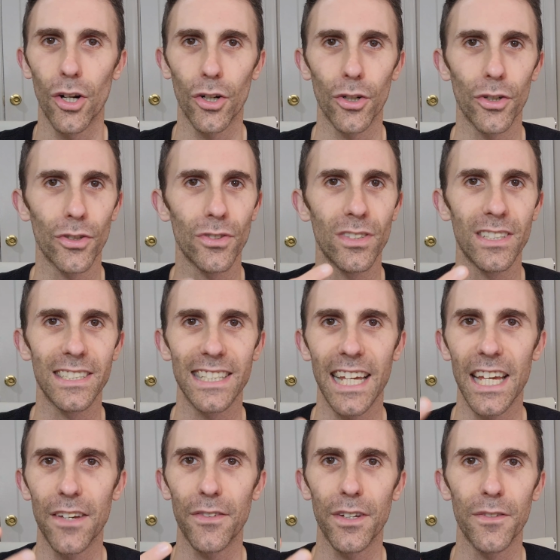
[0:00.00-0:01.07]
Earn,
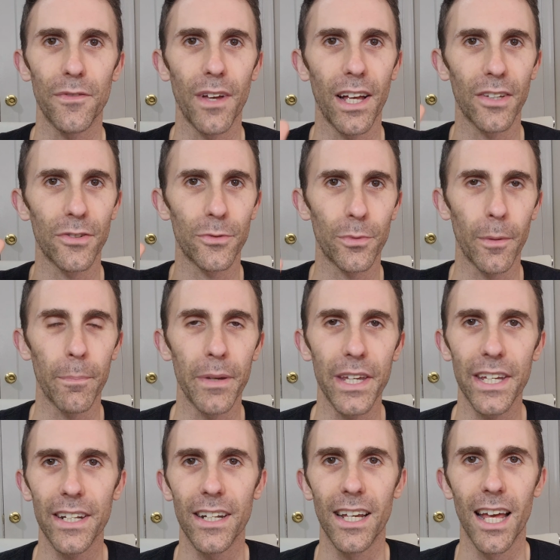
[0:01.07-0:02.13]
save, invest,
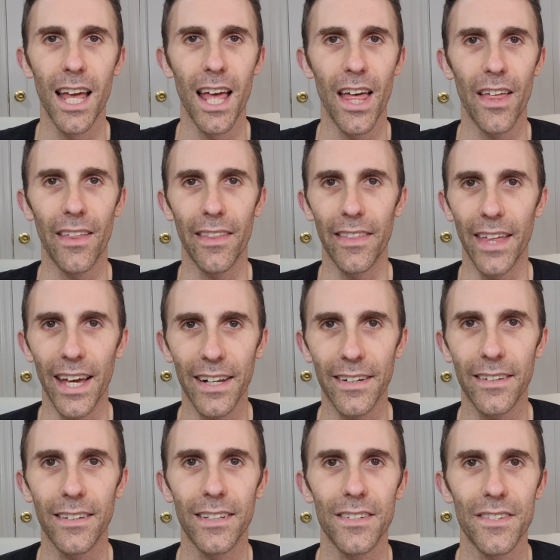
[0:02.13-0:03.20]
repeat.
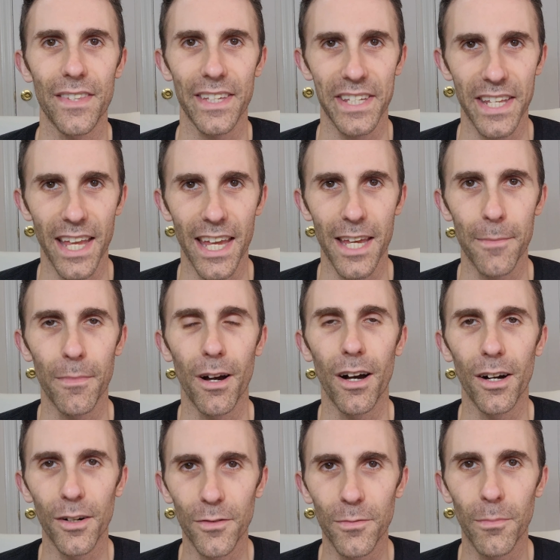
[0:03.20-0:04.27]
That is the name
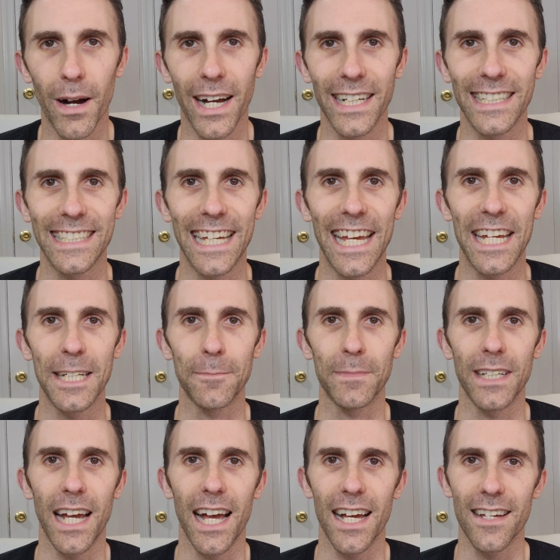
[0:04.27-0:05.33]
of my game,
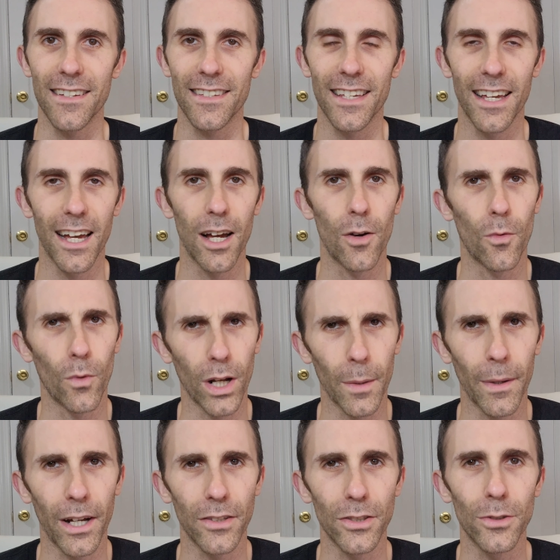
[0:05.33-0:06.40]
guys. What
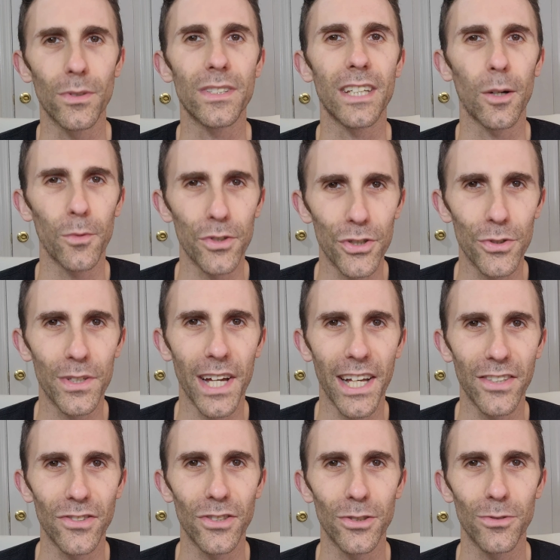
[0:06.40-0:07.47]
about you? Is that what you
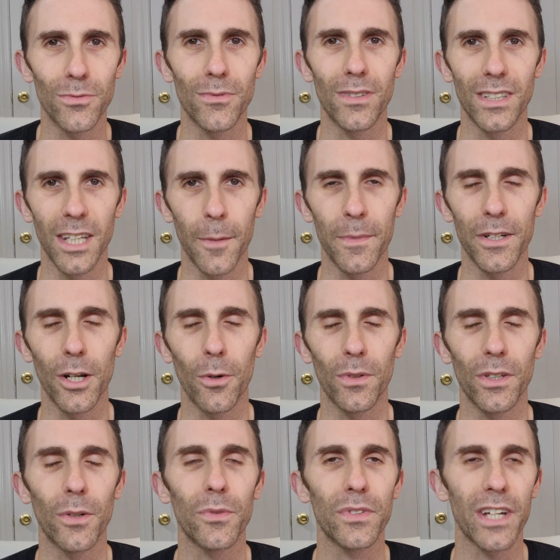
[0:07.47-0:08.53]
guys do? Let me know
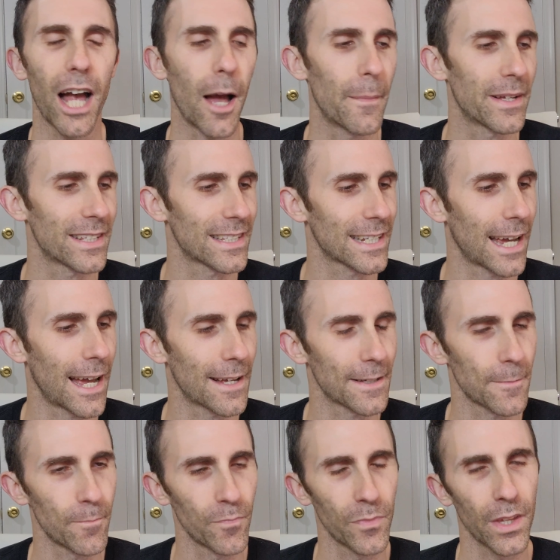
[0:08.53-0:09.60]
in those comments, guys.